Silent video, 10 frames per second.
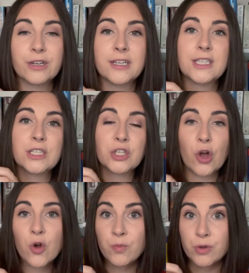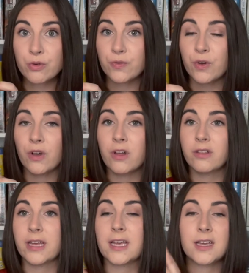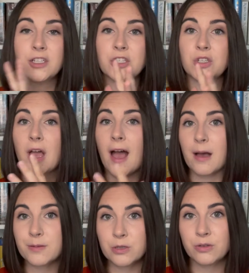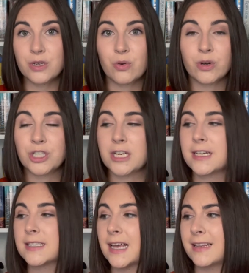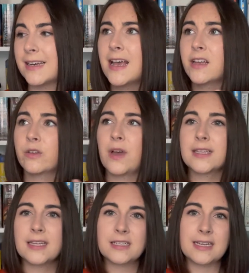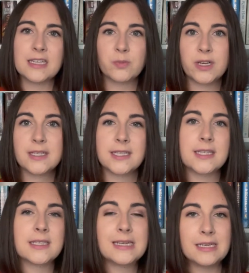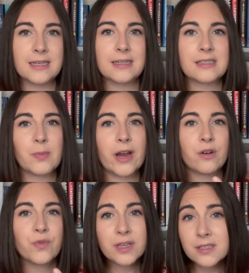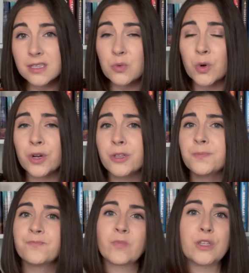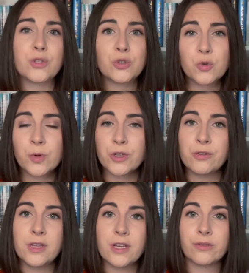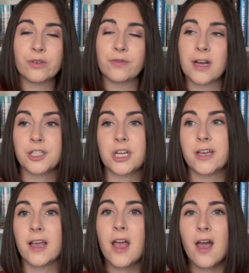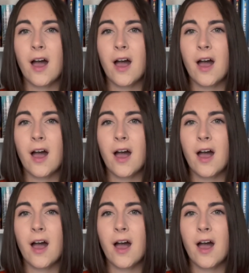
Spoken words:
It's so beautiful, like just absolutely gorgeous. And the fact that it takes place in this Indian-inspired fantasy world is super unique and refreshing.